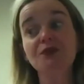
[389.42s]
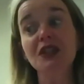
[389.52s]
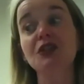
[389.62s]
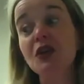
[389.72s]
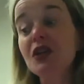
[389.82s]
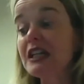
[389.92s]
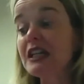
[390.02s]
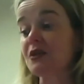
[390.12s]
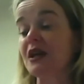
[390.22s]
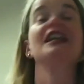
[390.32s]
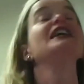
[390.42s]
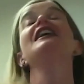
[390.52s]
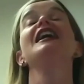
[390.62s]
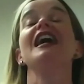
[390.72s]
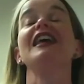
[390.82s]
You hold on to it.
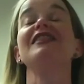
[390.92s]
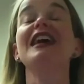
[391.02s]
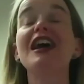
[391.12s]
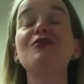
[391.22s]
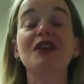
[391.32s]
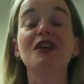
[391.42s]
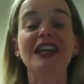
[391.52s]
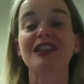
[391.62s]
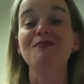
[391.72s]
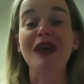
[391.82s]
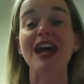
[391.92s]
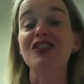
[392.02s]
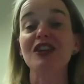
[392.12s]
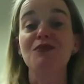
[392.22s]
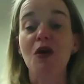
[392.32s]
And then when like the
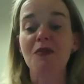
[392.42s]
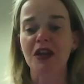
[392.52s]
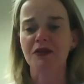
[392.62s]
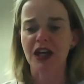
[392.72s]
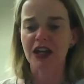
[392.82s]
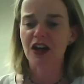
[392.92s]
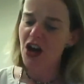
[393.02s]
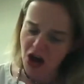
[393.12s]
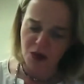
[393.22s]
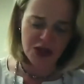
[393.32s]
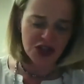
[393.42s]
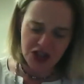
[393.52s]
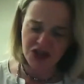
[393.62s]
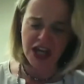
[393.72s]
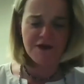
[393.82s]
magic moment of like, oh, we
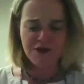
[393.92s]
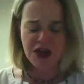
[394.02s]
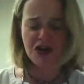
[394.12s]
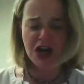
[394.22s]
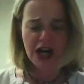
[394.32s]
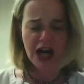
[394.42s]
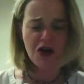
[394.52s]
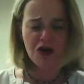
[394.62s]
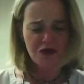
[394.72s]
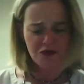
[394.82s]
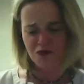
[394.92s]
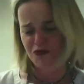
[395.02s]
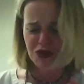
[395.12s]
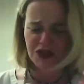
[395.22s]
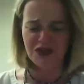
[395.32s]
just can't figure out how,
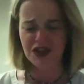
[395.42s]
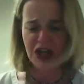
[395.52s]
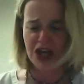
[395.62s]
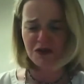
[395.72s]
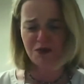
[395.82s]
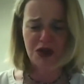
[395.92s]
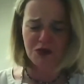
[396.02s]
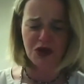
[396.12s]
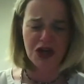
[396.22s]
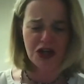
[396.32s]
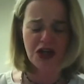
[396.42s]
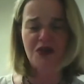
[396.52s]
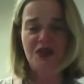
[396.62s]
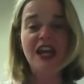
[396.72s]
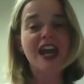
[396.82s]
what's the last, where it
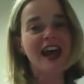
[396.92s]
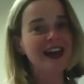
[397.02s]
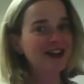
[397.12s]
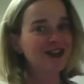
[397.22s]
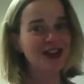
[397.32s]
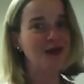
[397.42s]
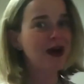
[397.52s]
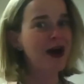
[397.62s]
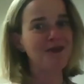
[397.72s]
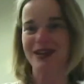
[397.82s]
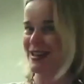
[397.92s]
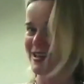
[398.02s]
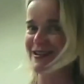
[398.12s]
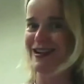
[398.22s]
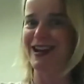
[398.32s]
goes. And I'd show up and
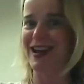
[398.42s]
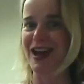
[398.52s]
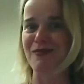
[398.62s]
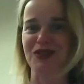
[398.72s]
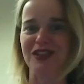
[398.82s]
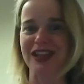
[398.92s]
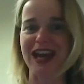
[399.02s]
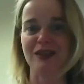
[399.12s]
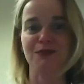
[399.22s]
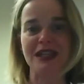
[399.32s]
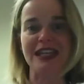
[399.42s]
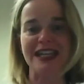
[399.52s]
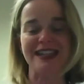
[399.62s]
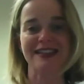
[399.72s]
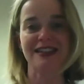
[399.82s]
here I am with the last
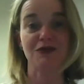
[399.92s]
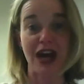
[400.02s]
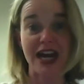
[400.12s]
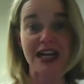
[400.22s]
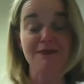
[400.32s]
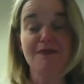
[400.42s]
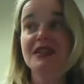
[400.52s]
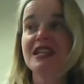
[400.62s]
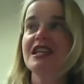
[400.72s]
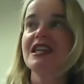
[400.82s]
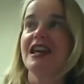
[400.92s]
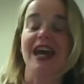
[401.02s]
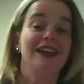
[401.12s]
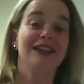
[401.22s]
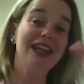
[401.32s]
piece, right?
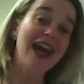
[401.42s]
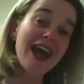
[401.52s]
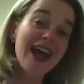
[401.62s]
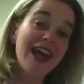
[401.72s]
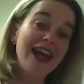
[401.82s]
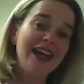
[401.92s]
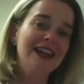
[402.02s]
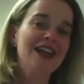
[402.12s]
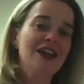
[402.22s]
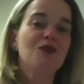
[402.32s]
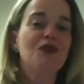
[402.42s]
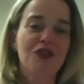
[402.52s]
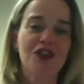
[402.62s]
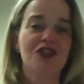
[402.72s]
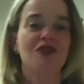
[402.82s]
And yay. Well,
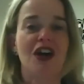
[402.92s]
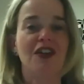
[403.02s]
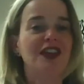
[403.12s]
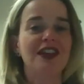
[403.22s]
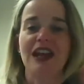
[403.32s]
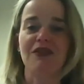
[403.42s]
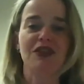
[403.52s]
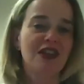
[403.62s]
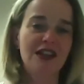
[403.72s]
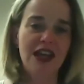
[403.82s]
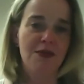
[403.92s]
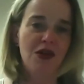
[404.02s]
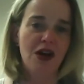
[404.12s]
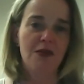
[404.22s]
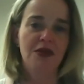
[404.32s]
first of all, they never said yay,
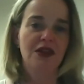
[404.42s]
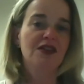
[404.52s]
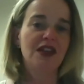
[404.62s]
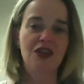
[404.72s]
Barb, because